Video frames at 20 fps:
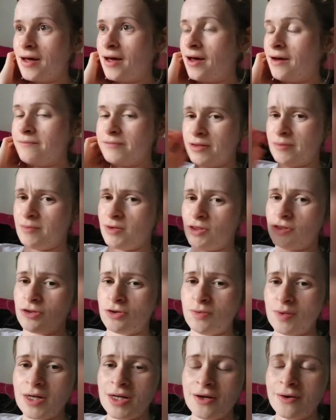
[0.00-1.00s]
Then we
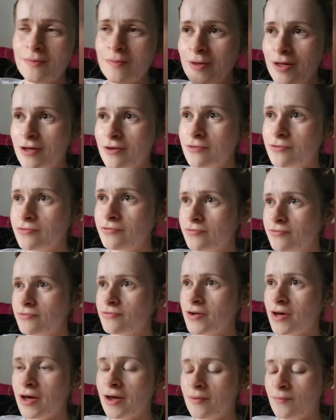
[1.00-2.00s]
threw a little bit of
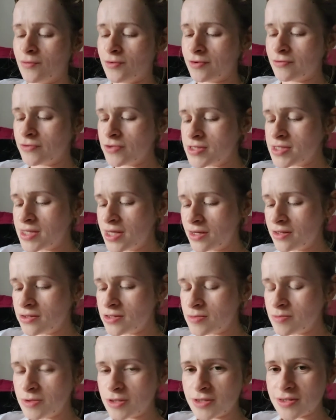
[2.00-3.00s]
one of the
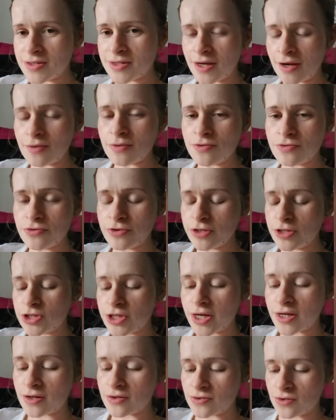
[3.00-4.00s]
Sainsbury's dairy-free
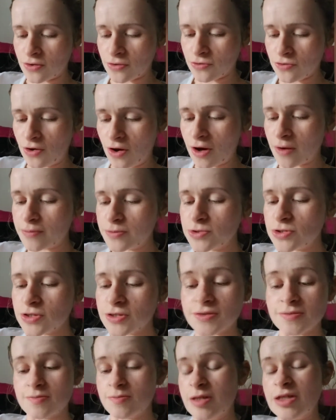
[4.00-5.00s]
cheddars on top,
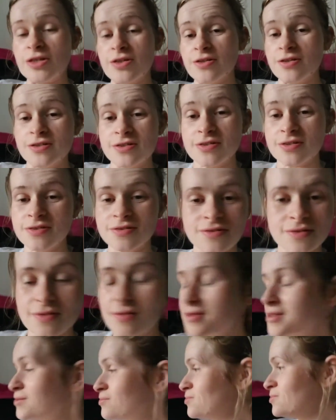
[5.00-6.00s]
just because
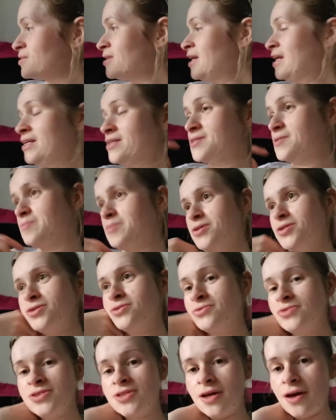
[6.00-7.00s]
it needed to be
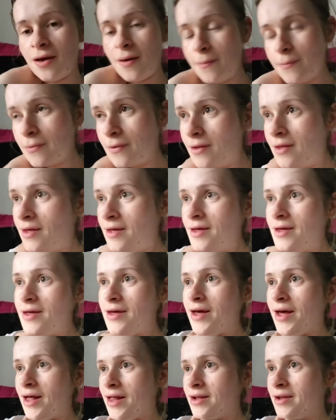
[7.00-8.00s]
used up.
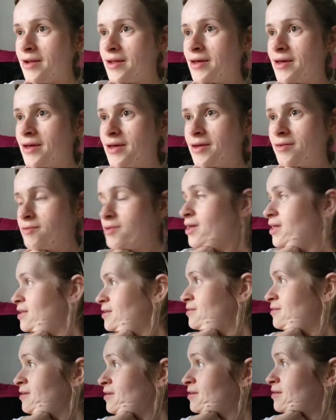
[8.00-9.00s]
And it
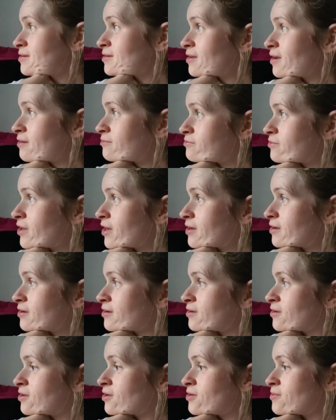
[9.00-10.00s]
really did have that
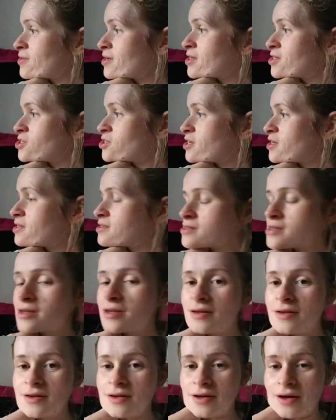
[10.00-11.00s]
gooey,
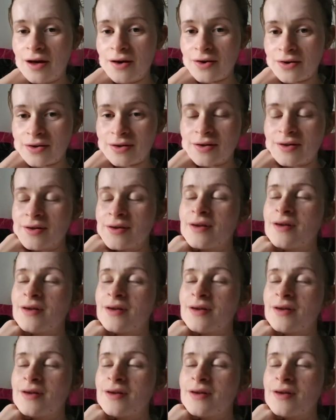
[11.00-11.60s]
cheesy look.